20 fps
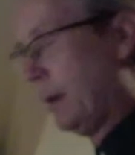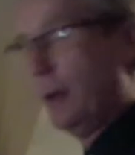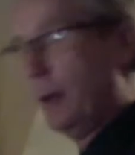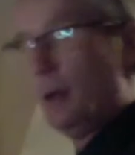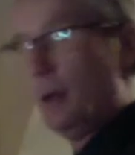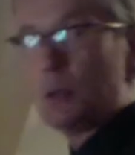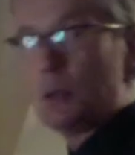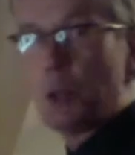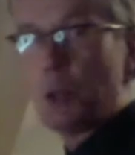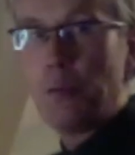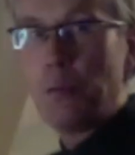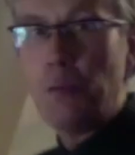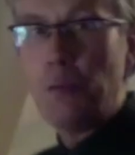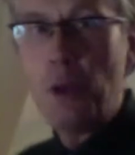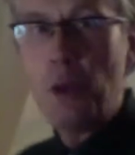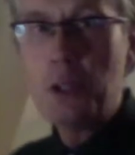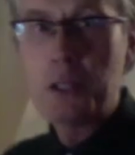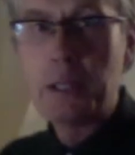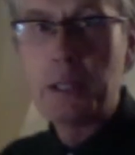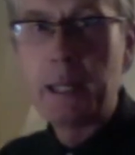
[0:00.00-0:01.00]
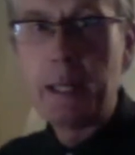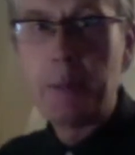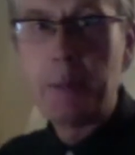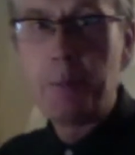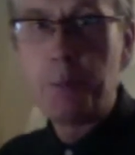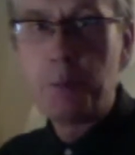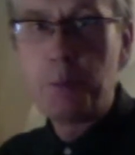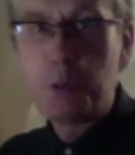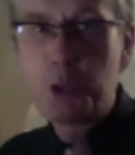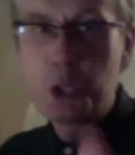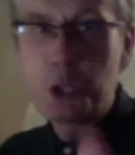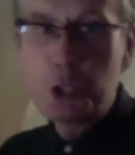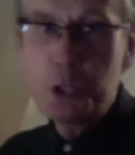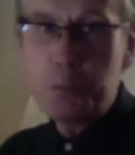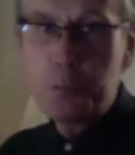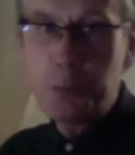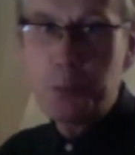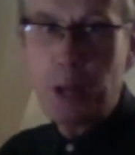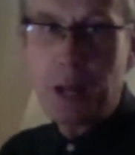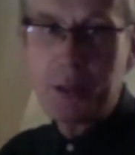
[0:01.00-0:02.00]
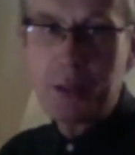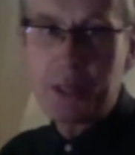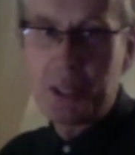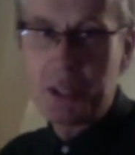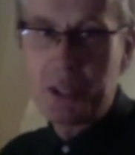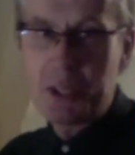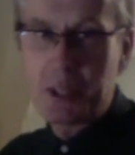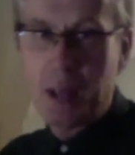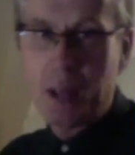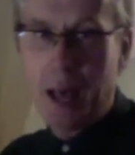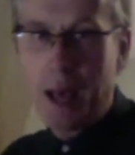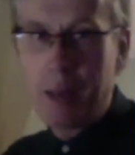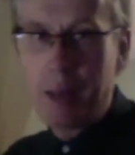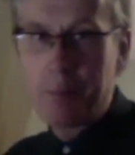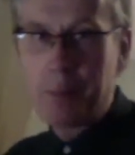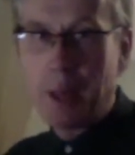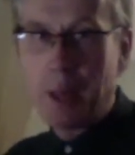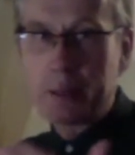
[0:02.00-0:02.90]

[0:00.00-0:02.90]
So firstly, just practice that